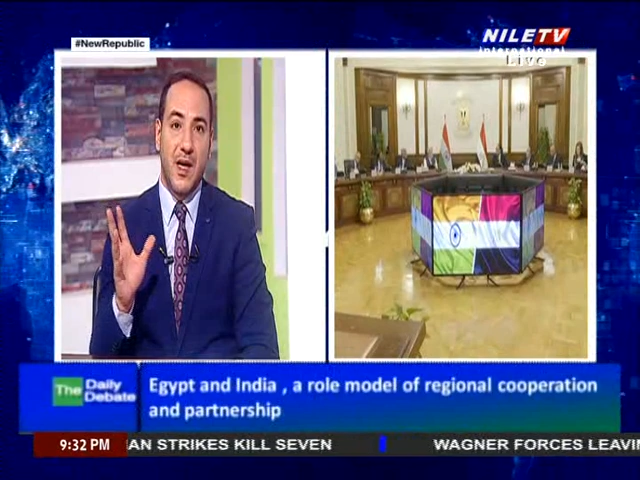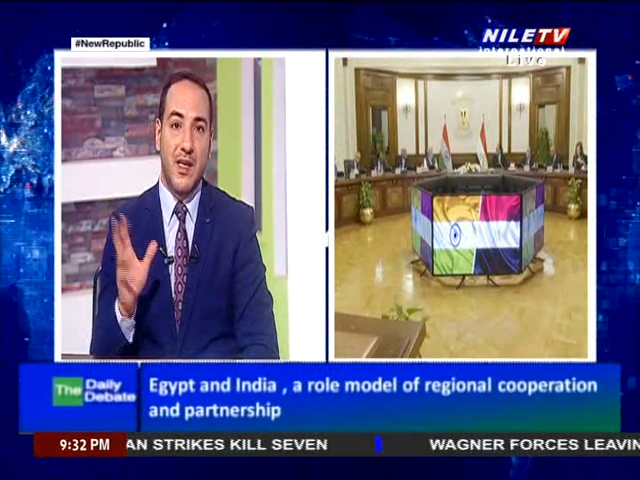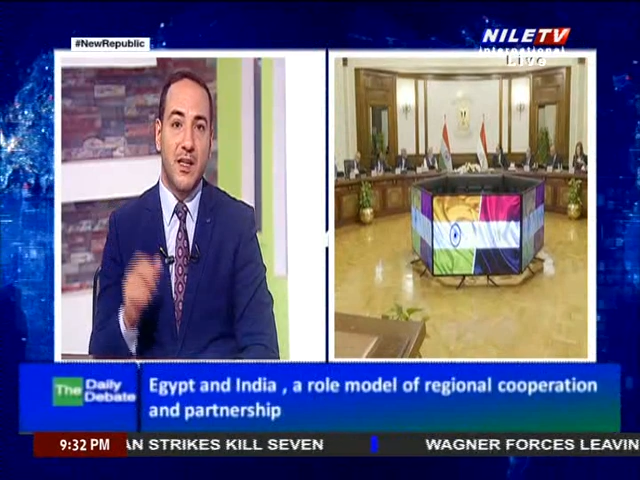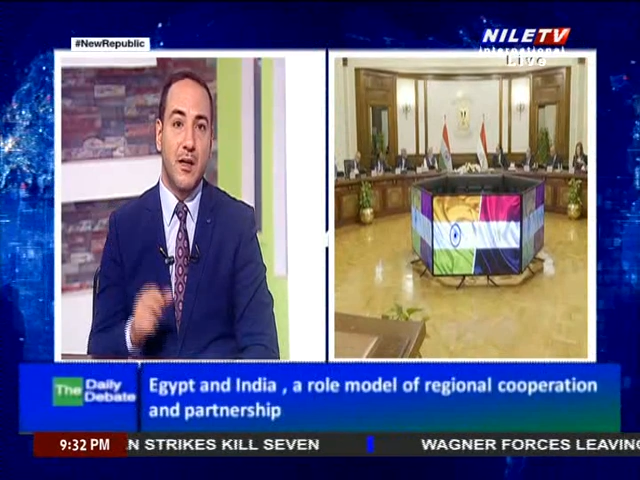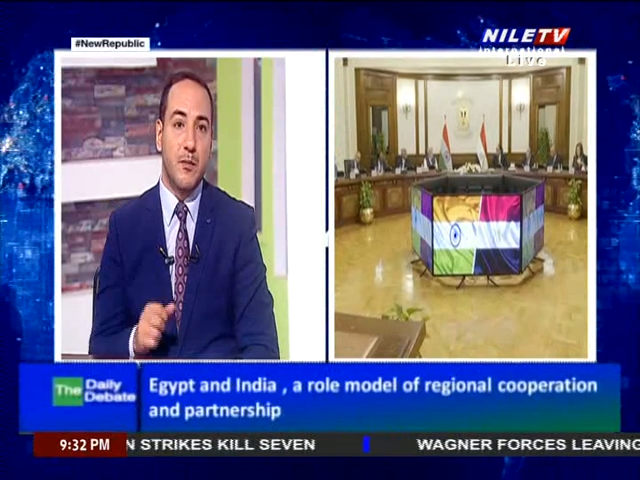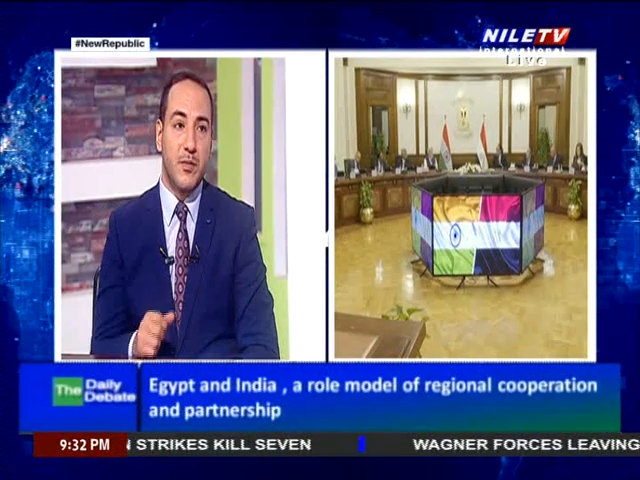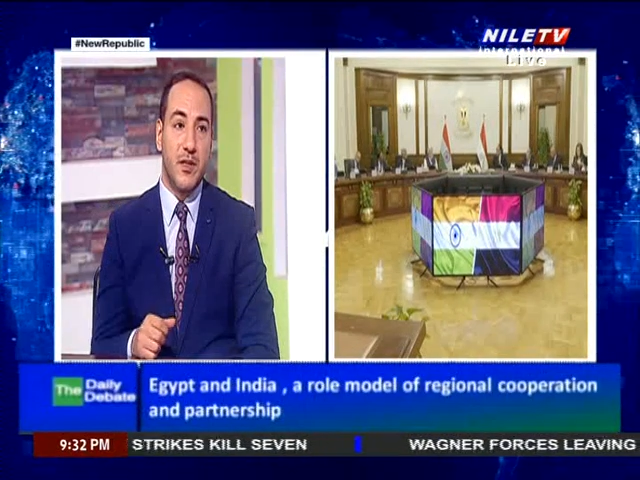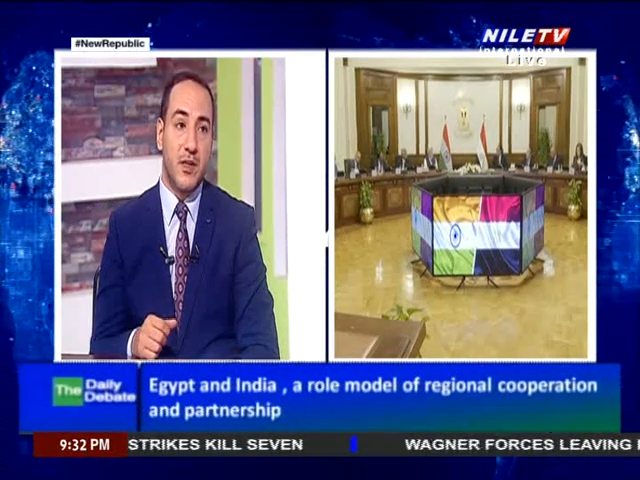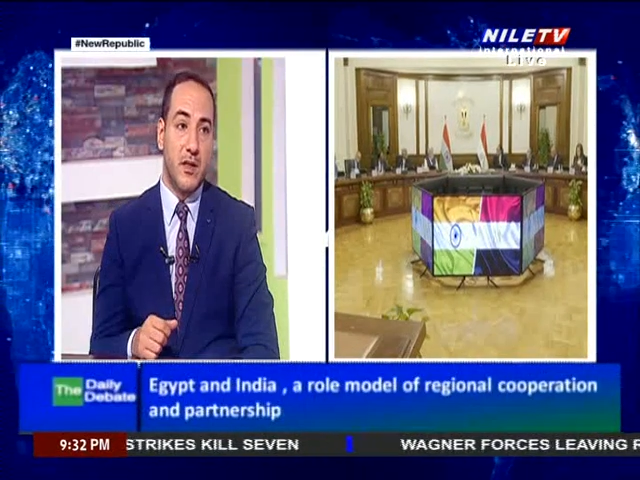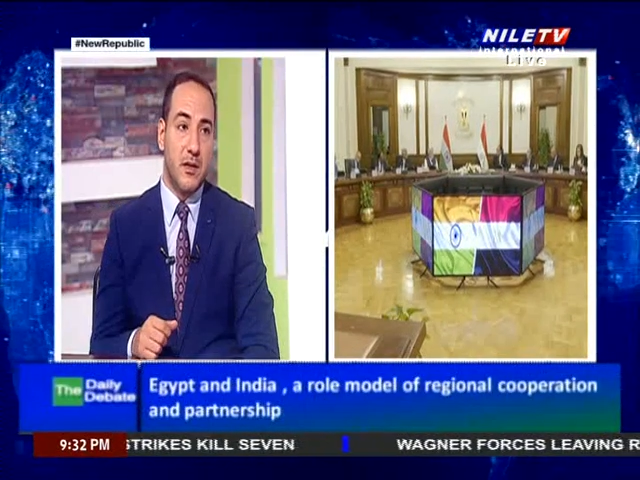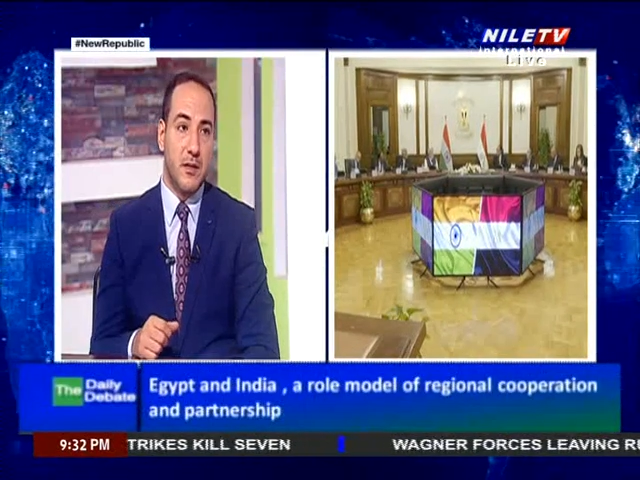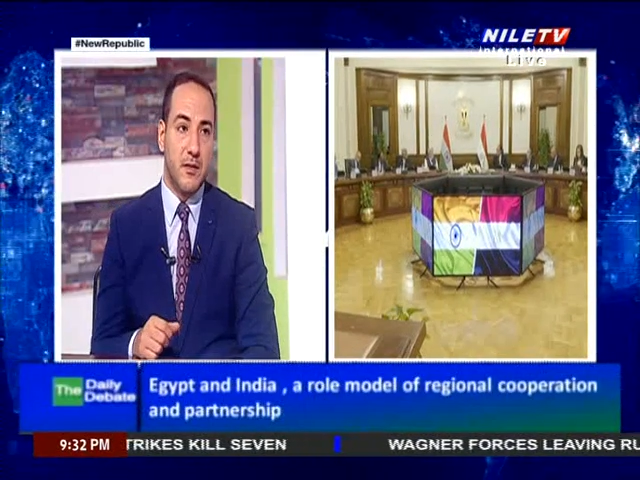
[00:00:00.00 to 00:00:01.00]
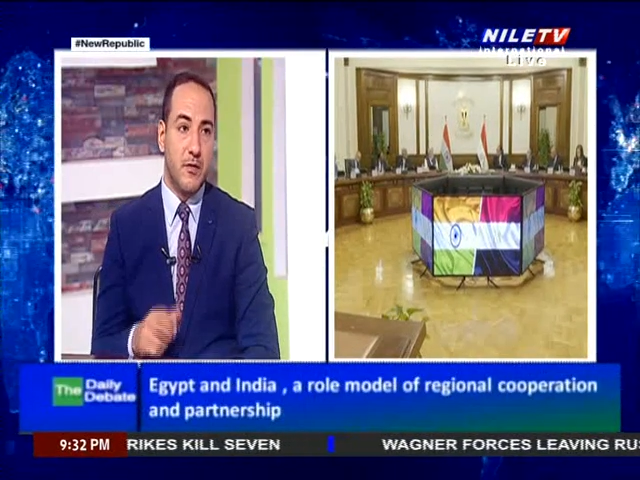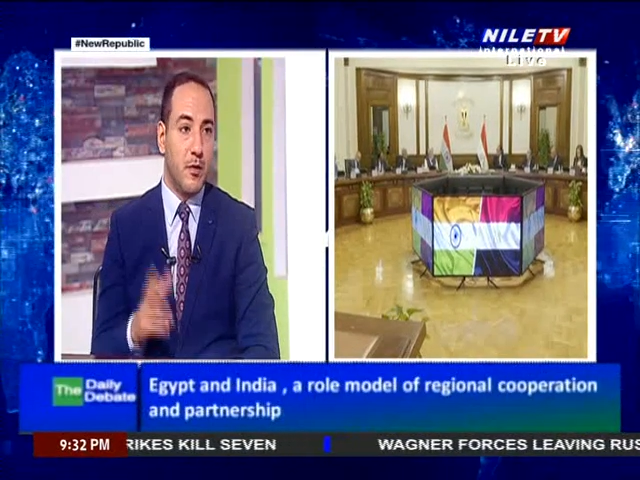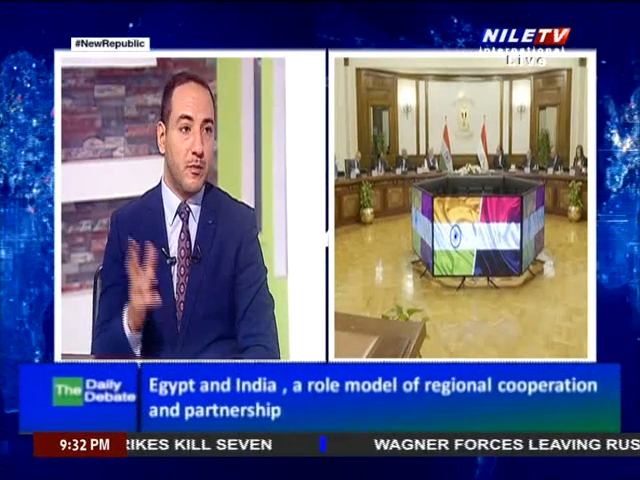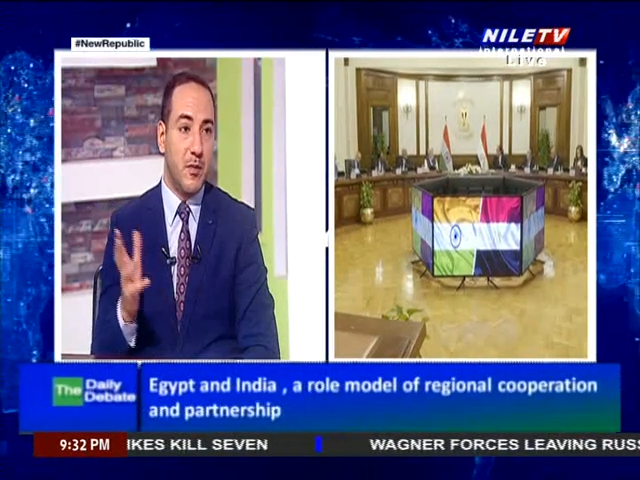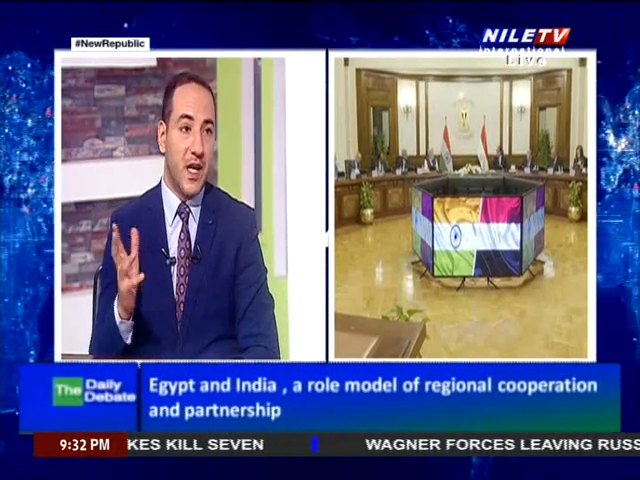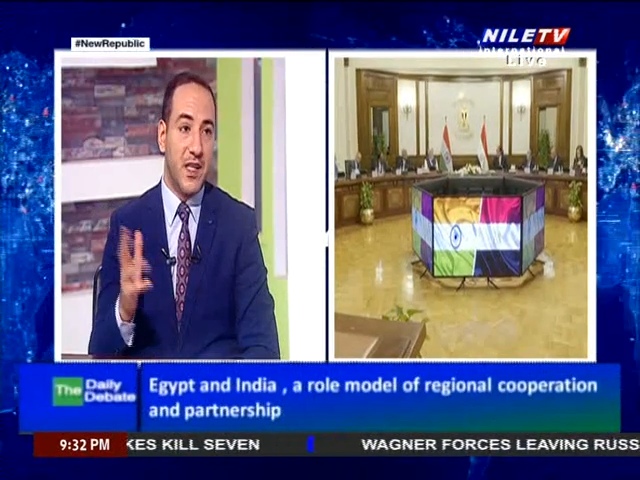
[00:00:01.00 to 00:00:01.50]
any company
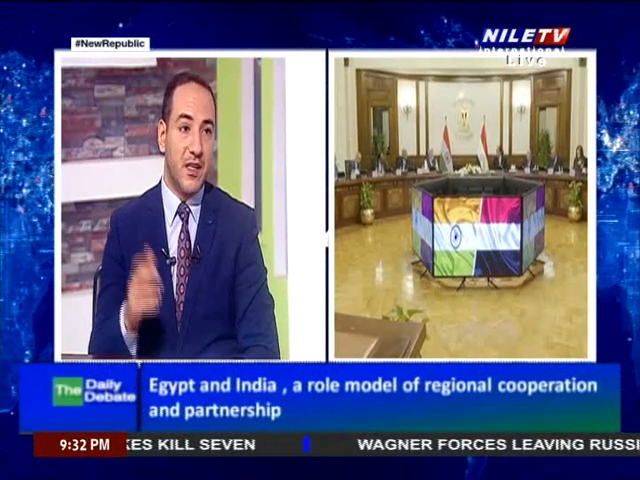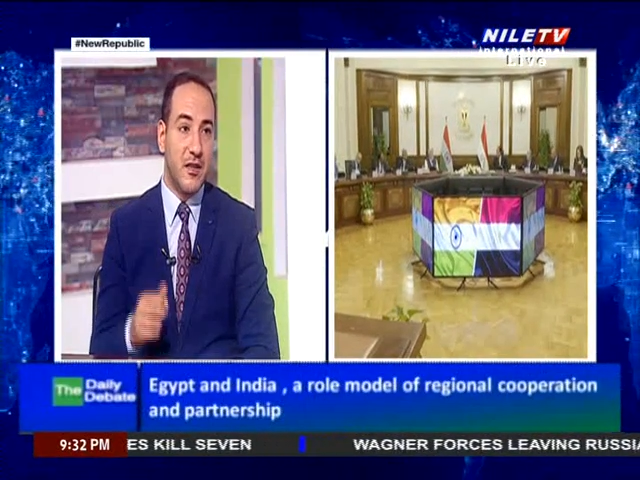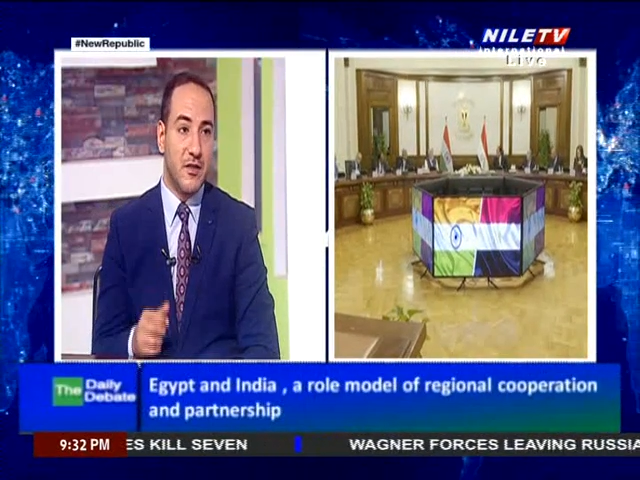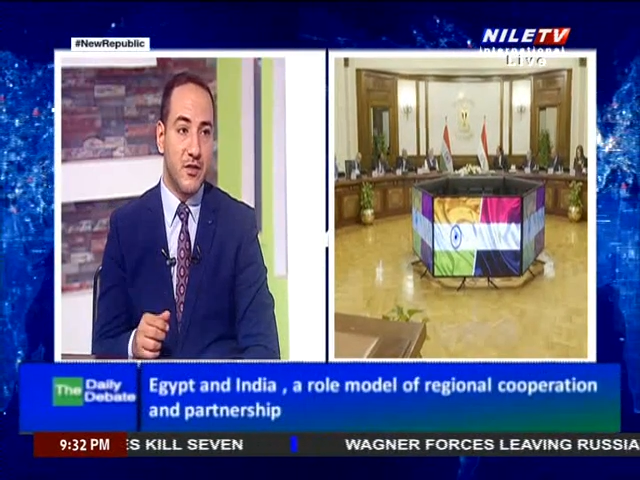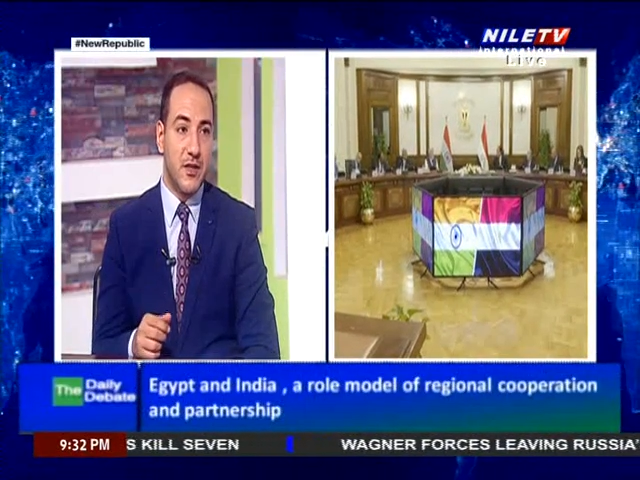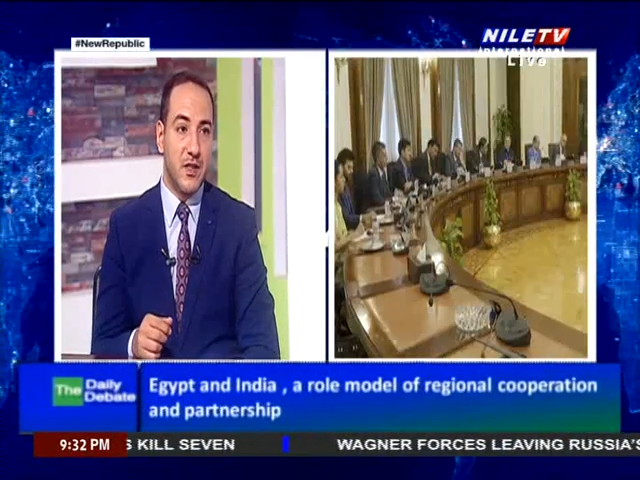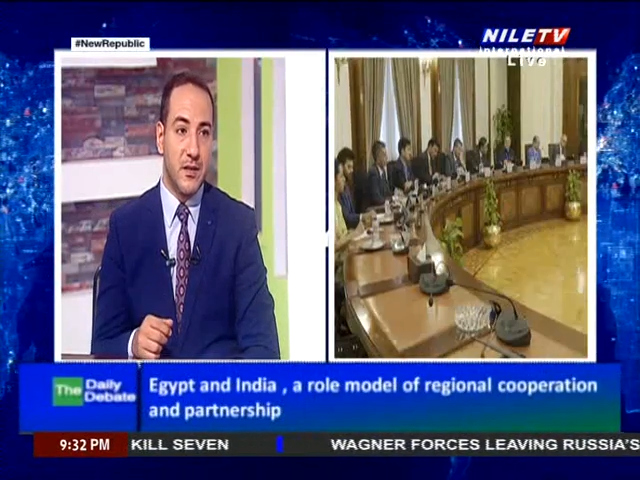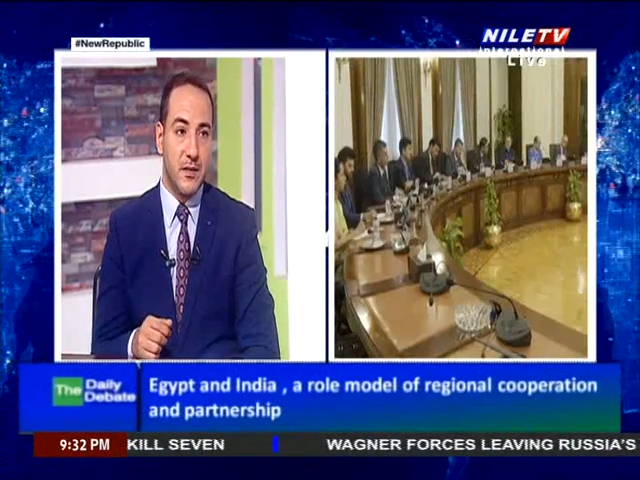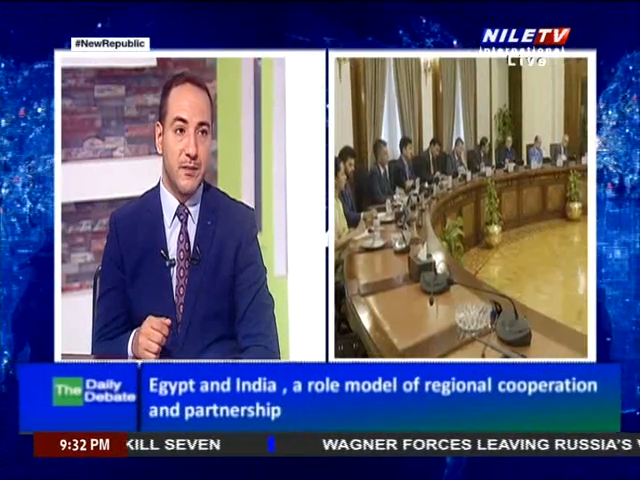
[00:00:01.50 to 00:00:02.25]
from any mm-hmm. country.